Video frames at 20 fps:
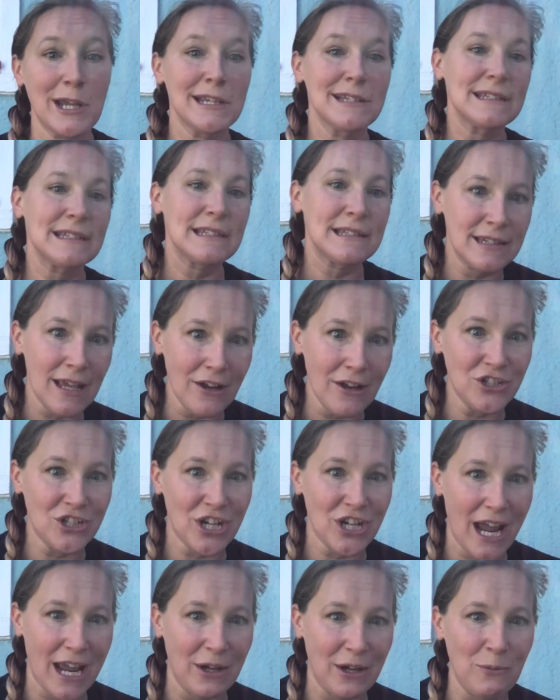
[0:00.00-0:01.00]

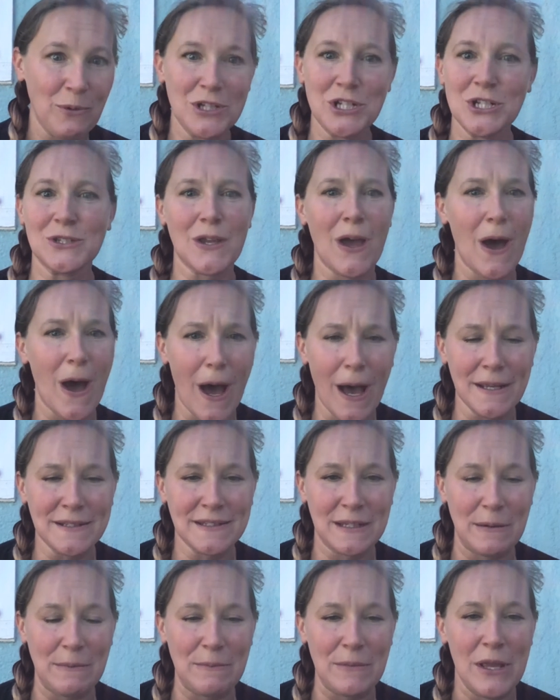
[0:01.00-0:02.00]
sunshine, which is
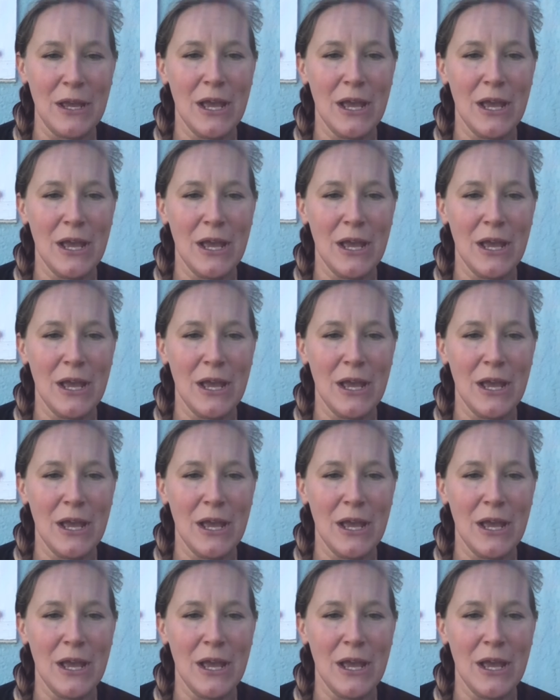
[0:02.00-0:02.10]
awesome.